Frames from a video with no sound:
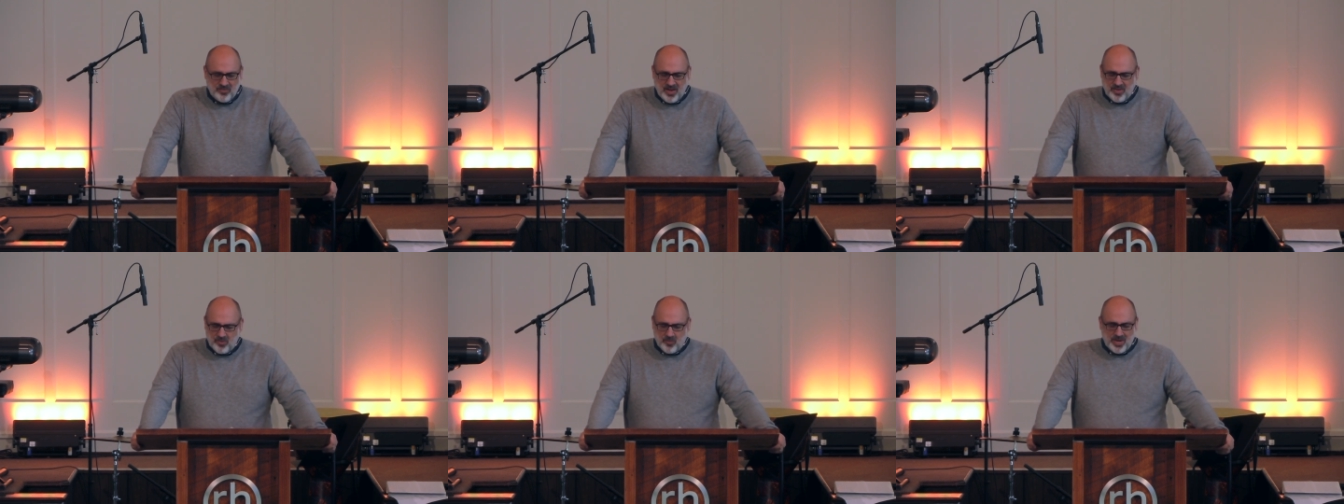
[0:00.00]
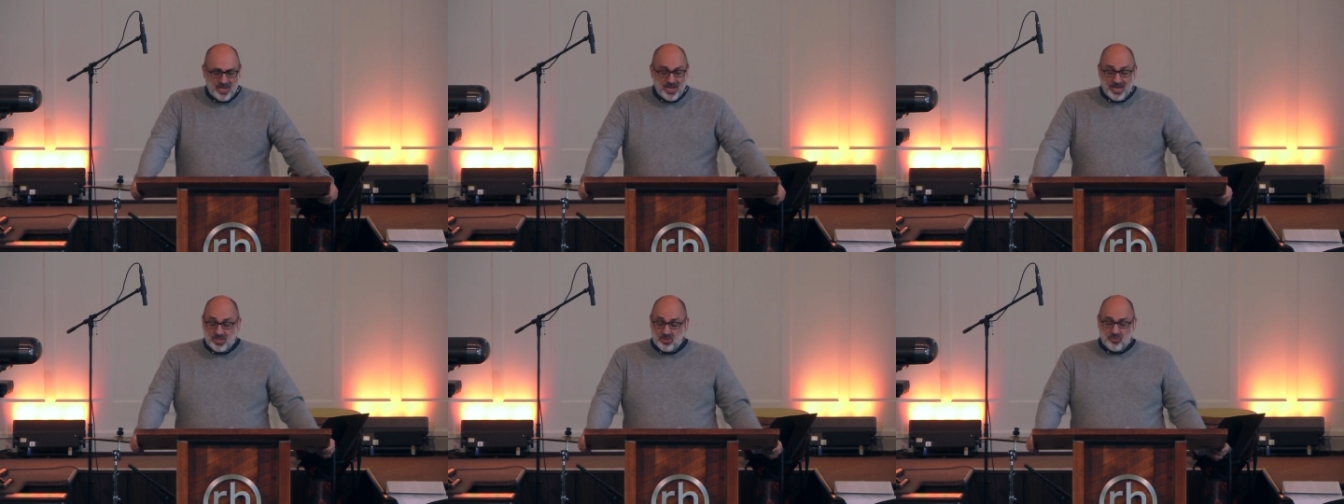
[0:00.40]
Father, we
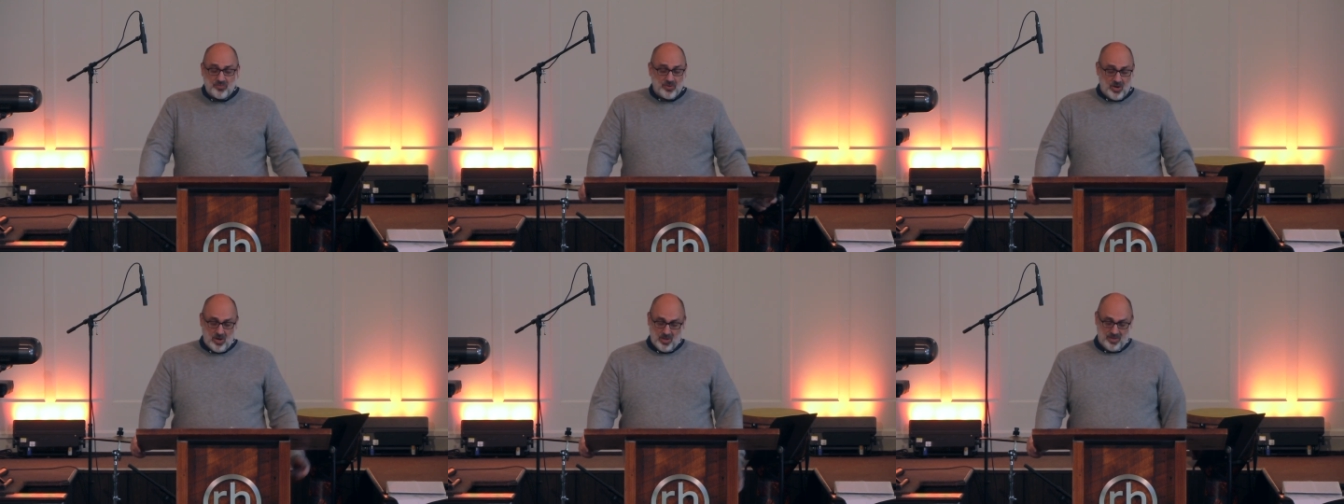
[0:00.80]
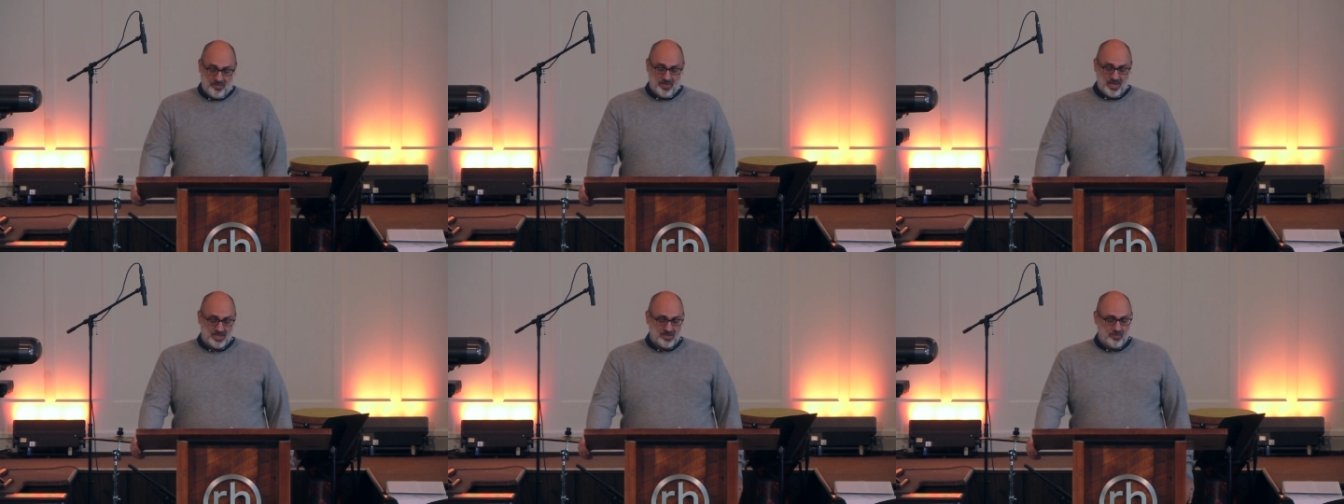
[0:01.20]
need you for all
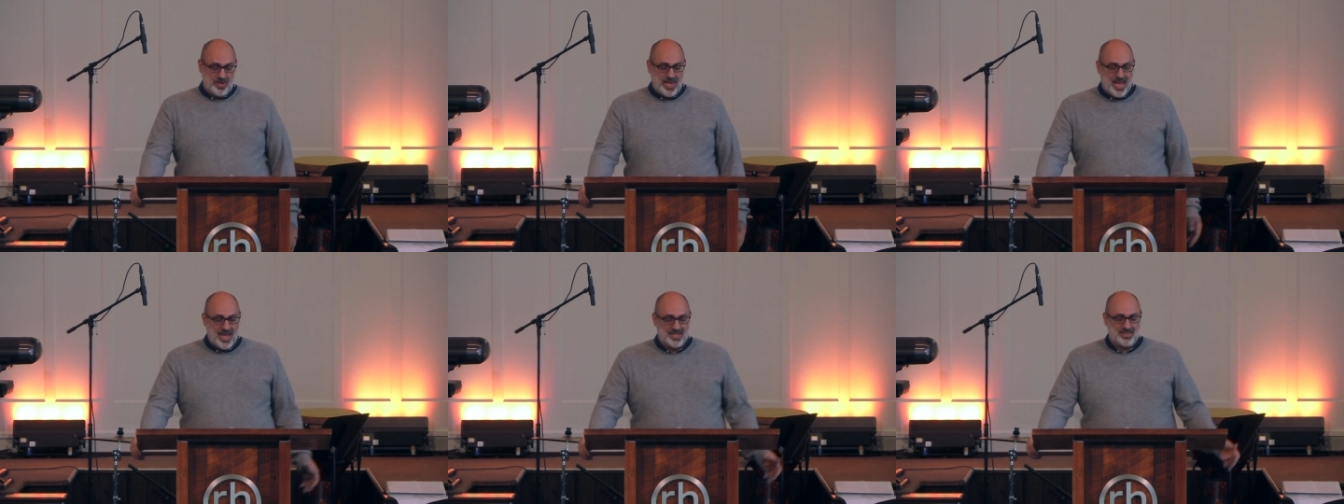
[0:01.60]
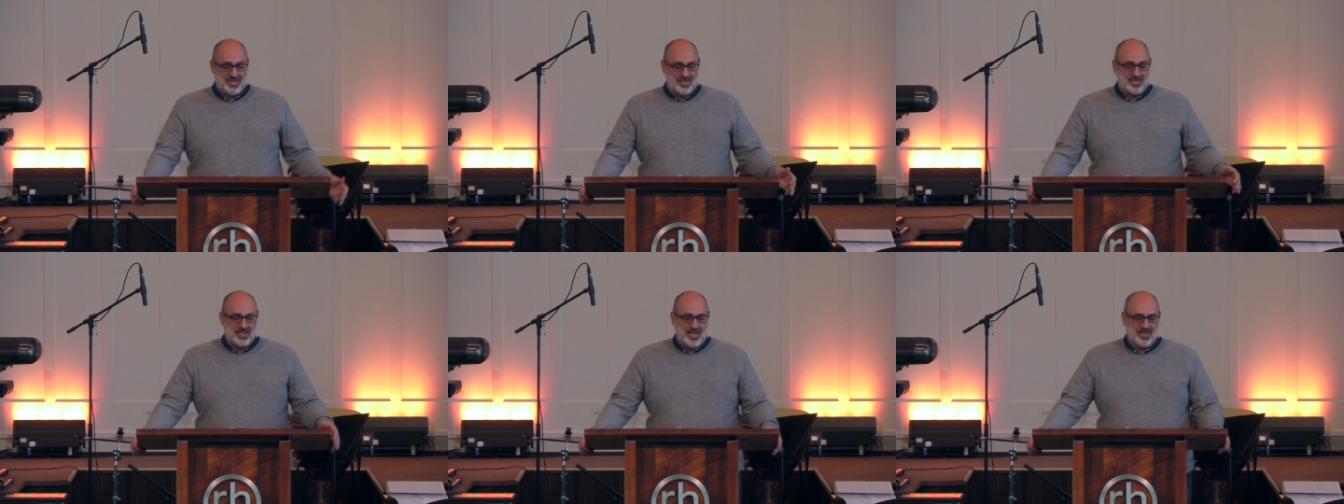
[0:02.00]
of this, and we ask
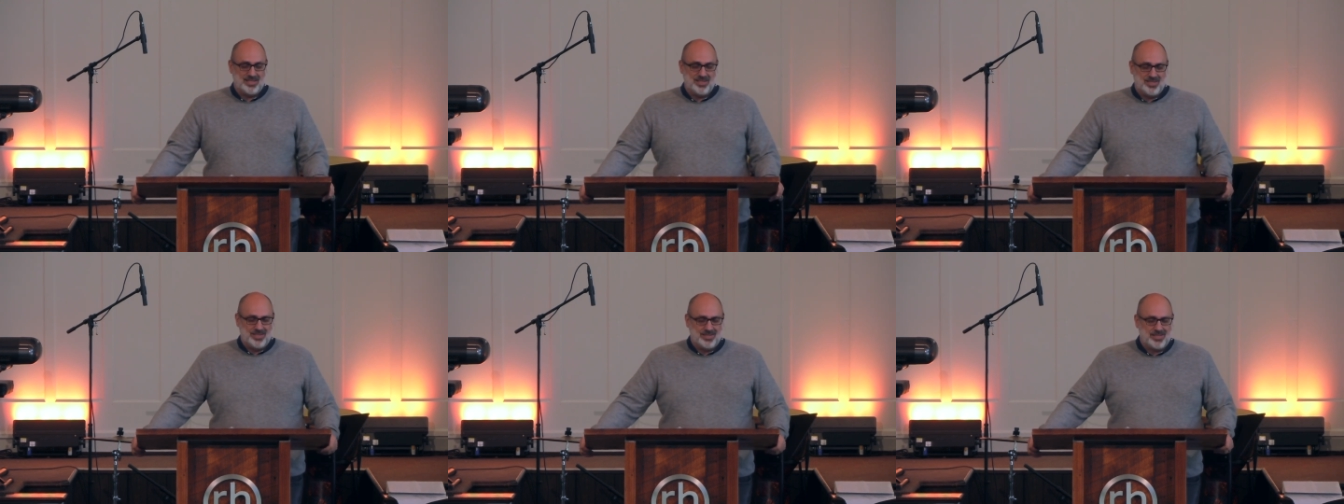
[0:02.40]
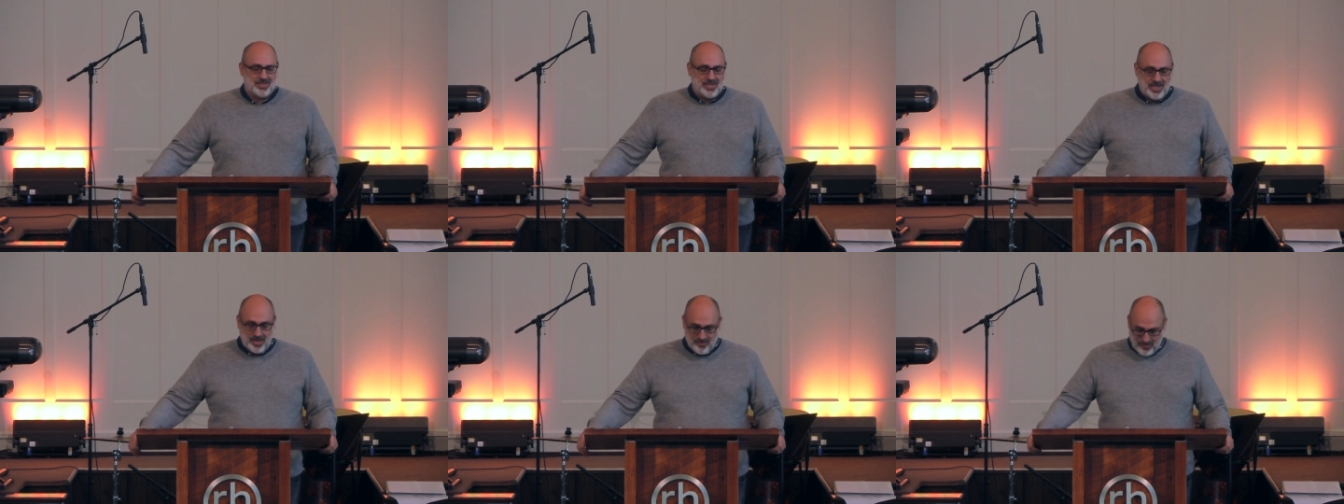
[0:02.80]
these things in
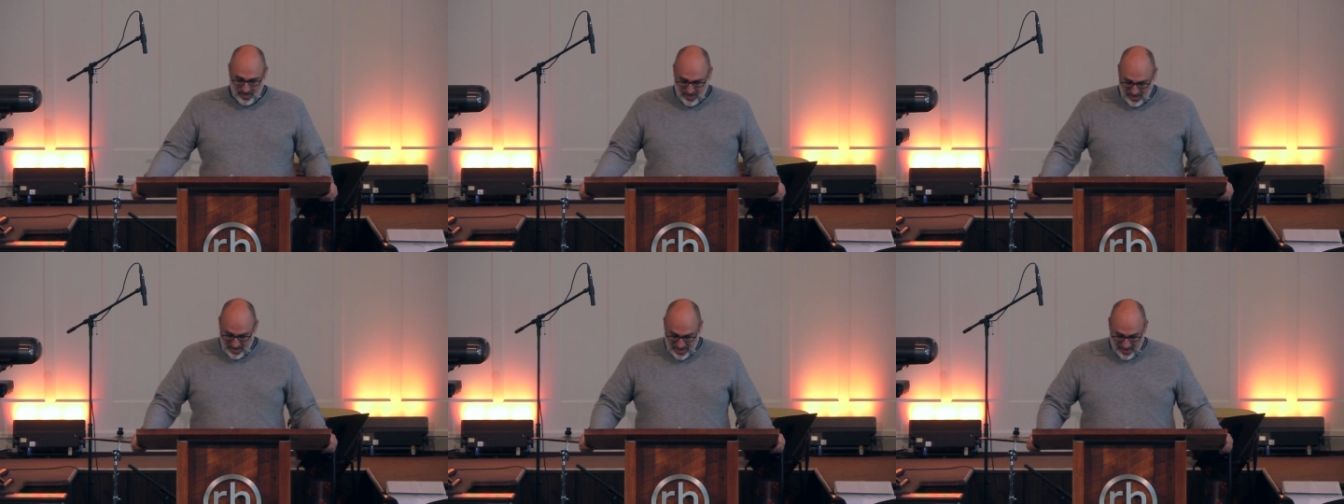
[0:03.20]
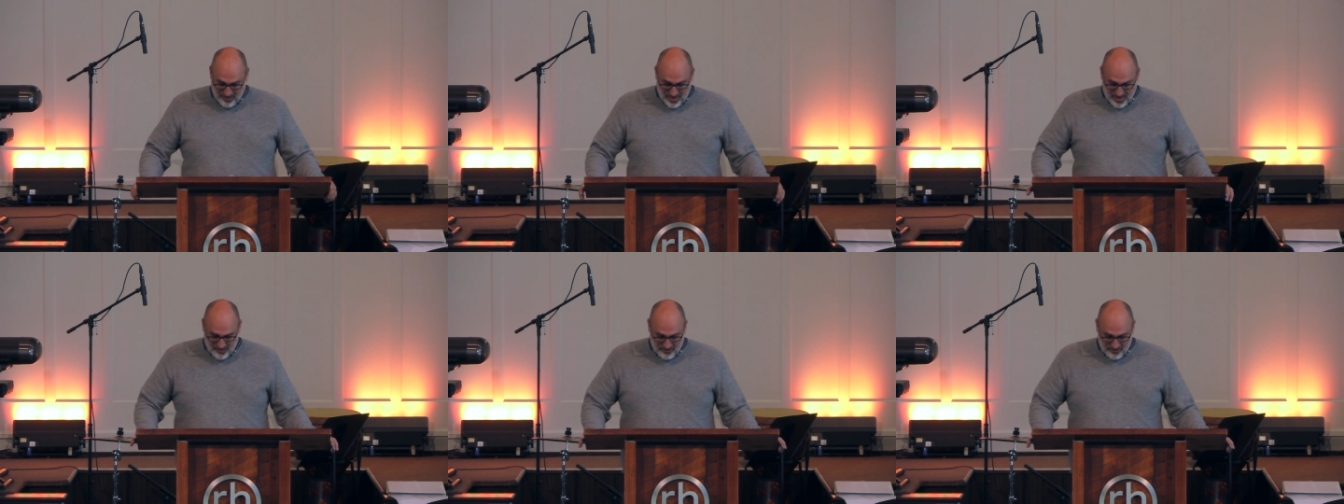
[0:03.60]
Jesus' name. Amen.